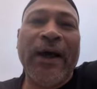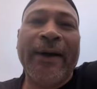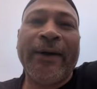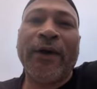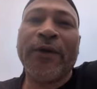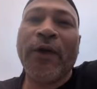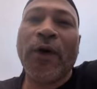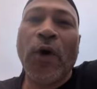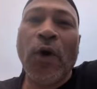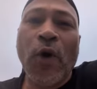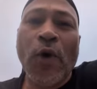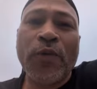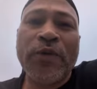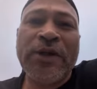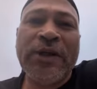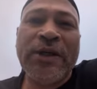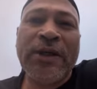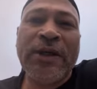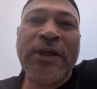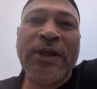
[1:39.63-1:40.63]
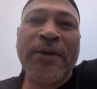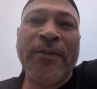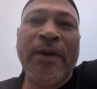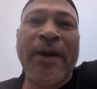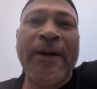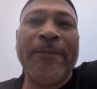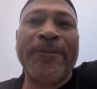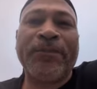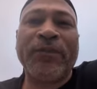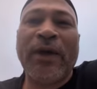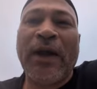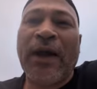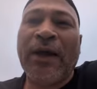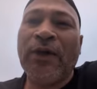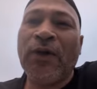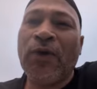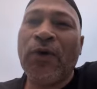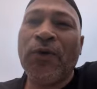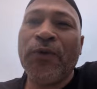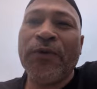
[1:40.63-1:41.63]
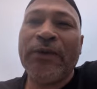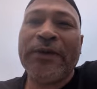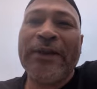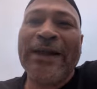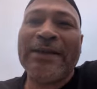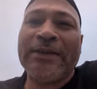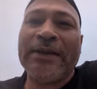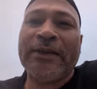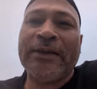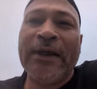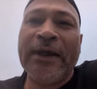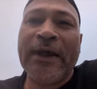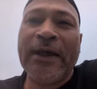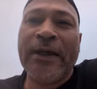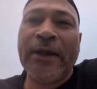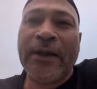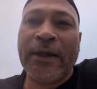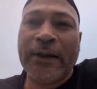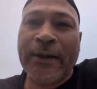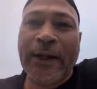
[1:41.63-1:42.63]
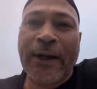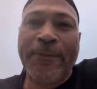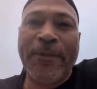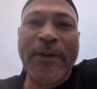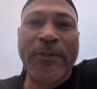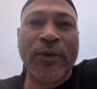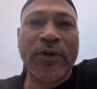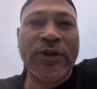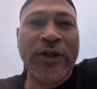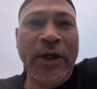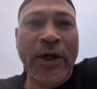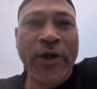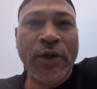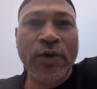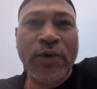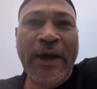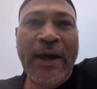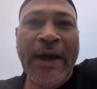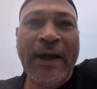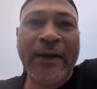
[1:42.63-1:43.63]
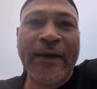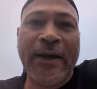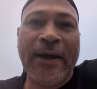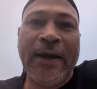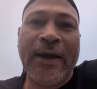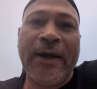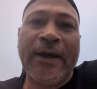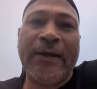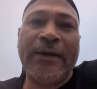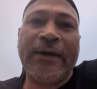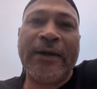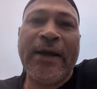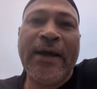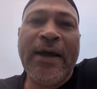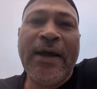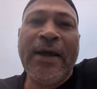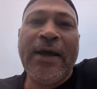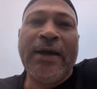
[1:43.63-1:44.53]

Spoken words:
line on the home team, and I know that's a thing, and a lot of people tell you that, and,